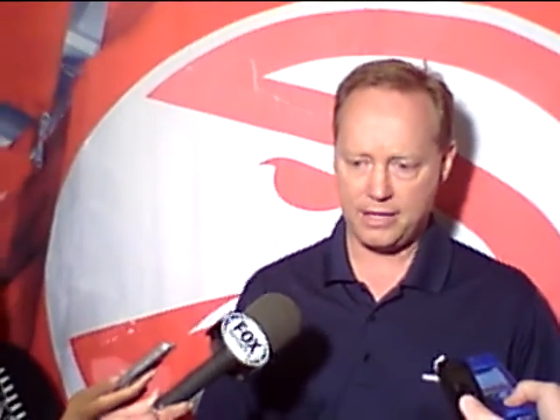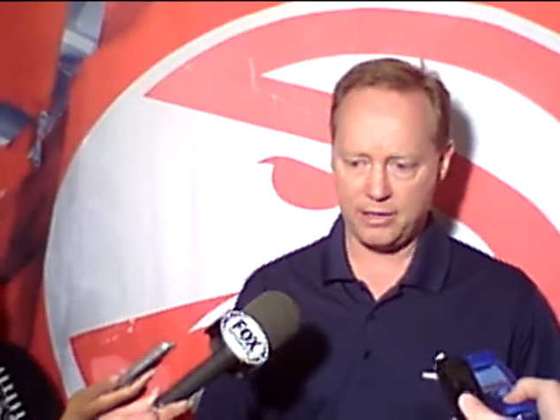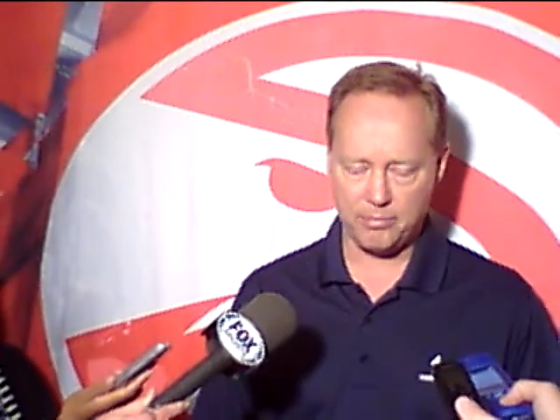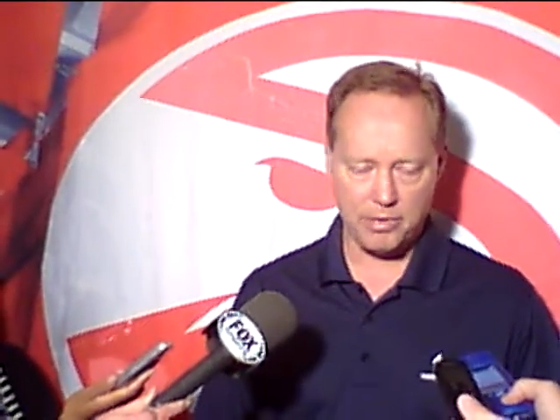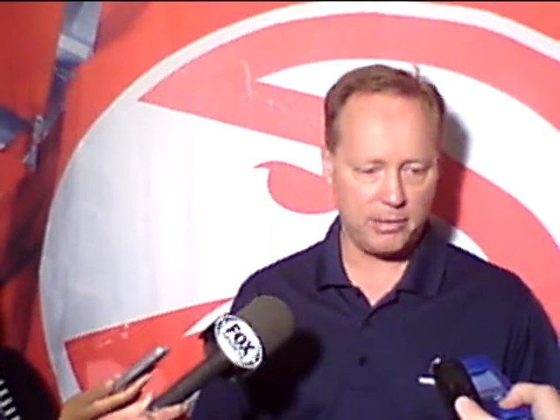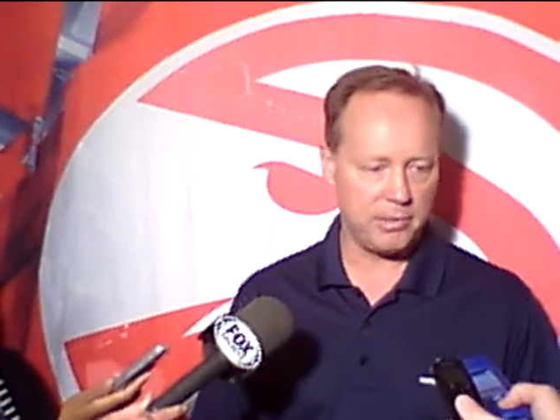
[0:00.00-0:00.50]

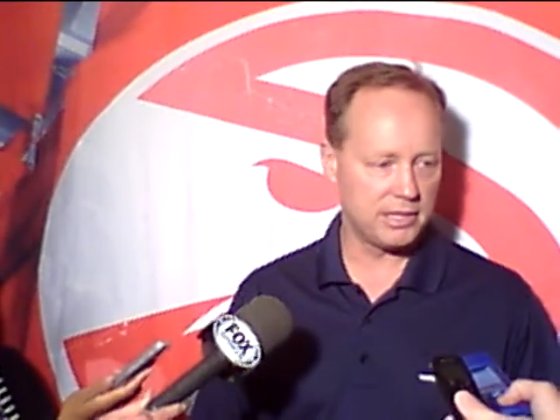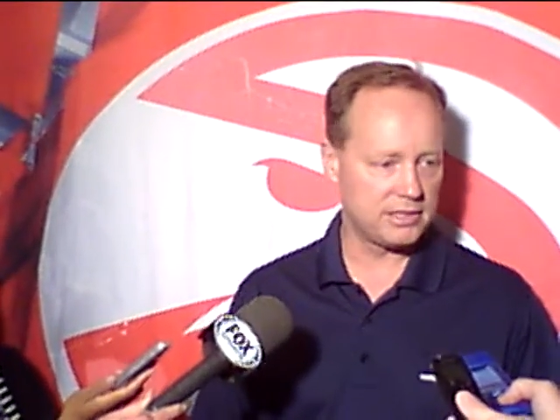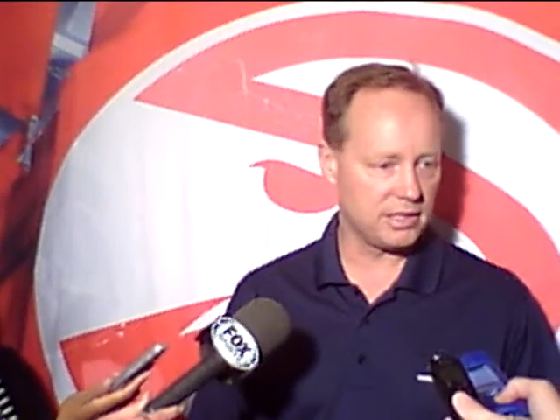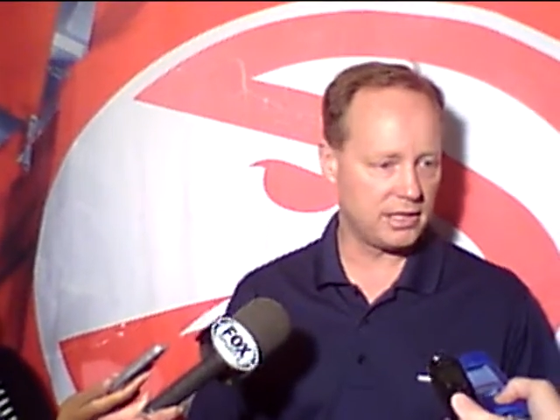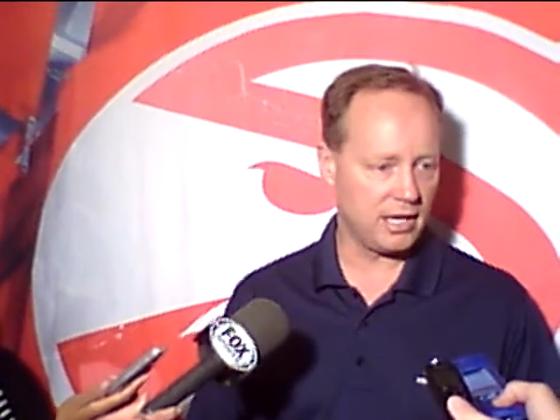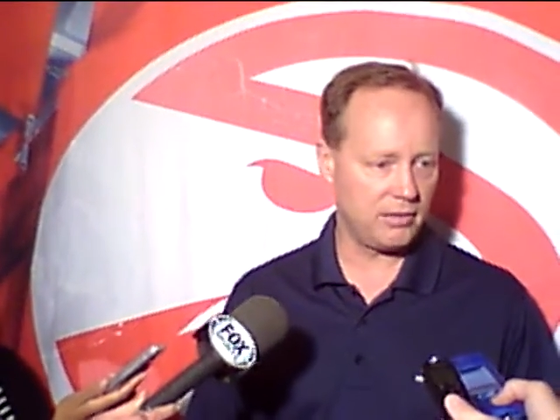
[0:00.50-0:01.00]
think maybe as
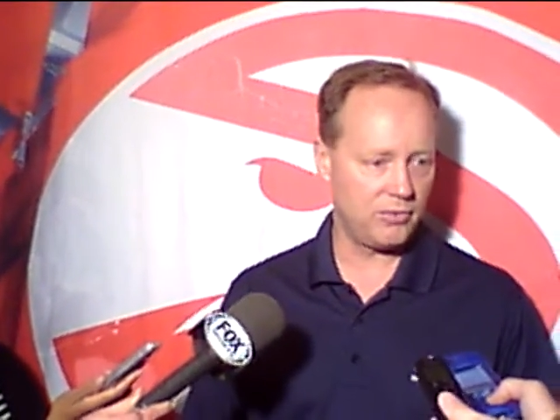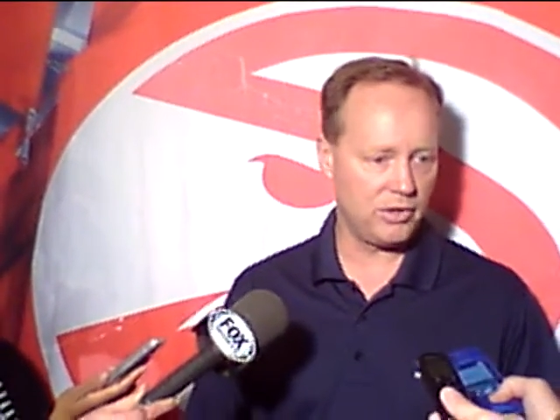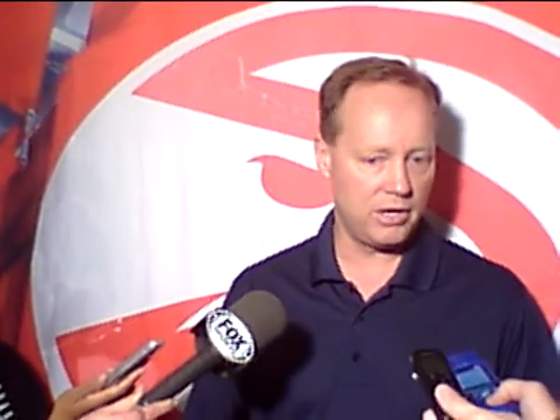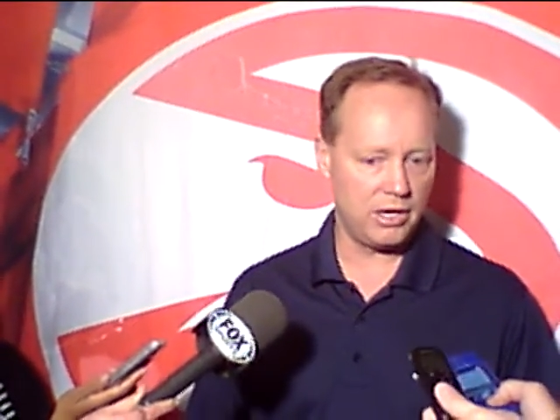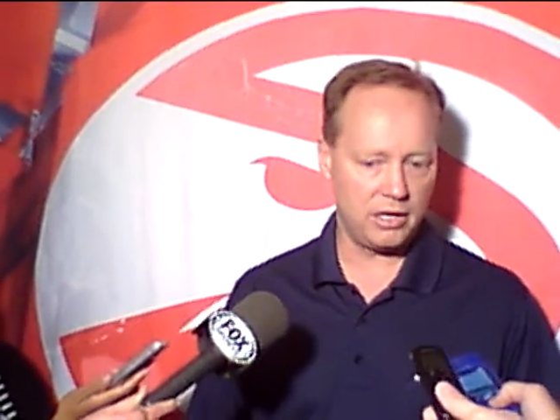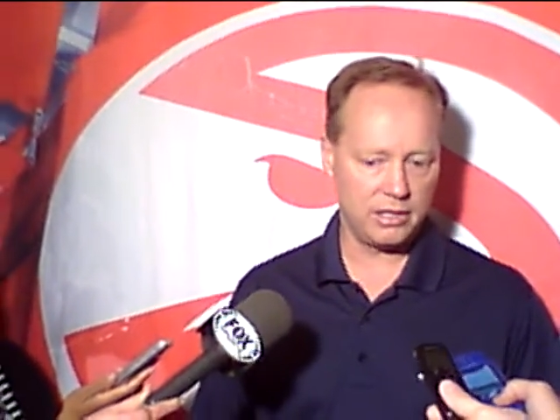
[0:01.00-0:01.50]
the game went
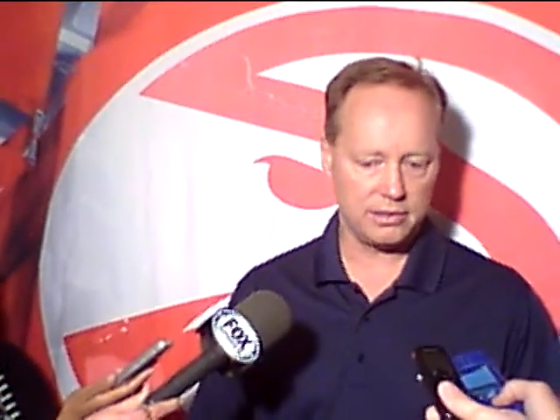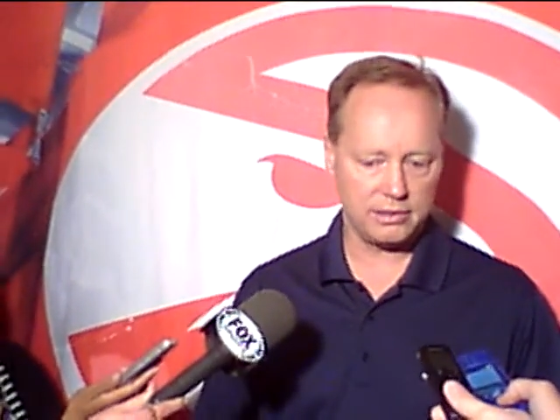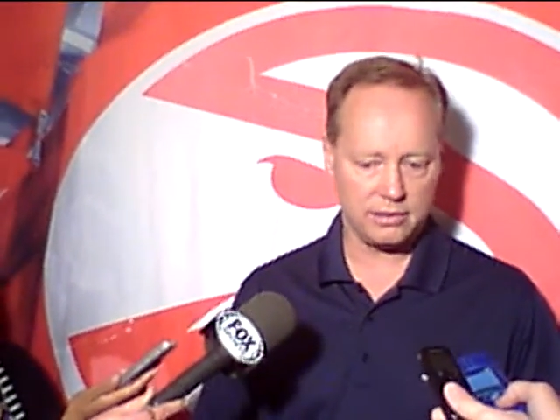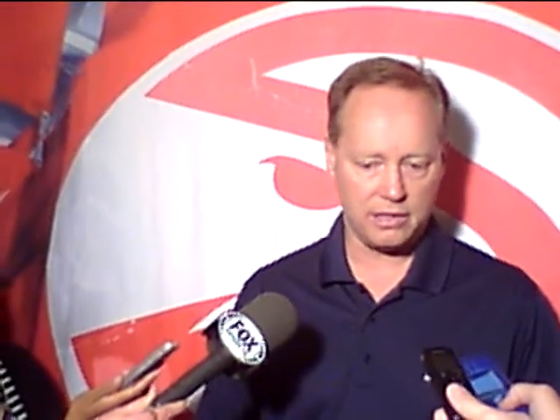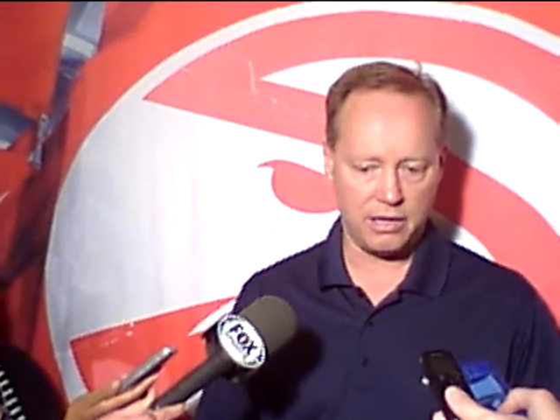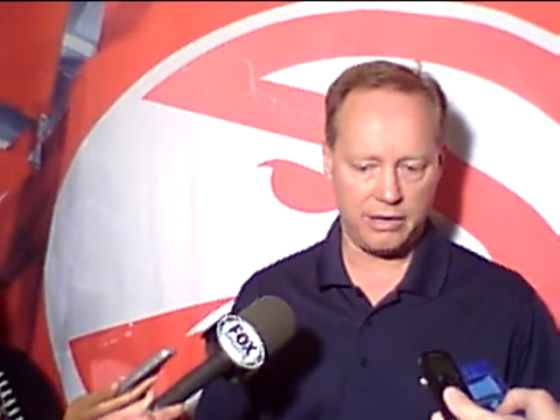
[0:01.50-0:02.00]
on,
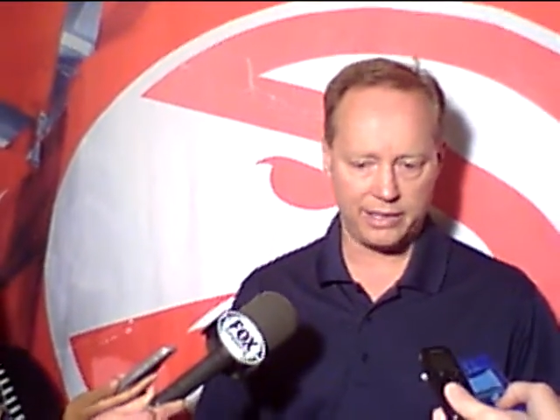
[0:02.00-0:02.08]
our